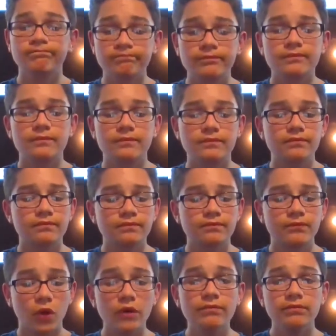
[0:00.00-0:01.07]
All
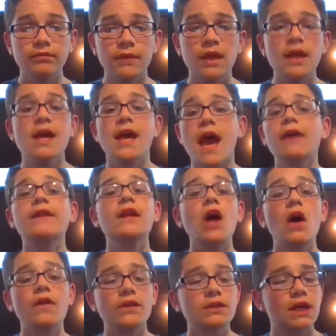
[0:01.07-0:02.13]
right. And then
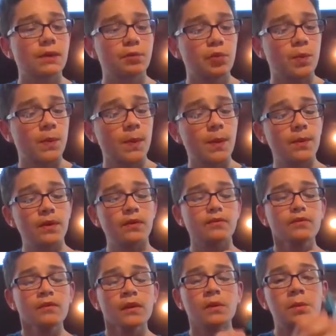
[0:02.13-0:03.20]
on the top,
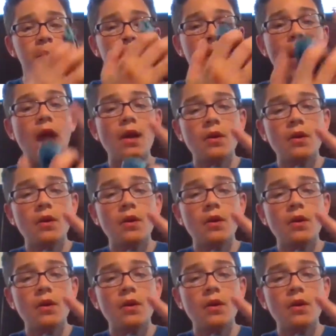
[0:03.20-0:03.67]
we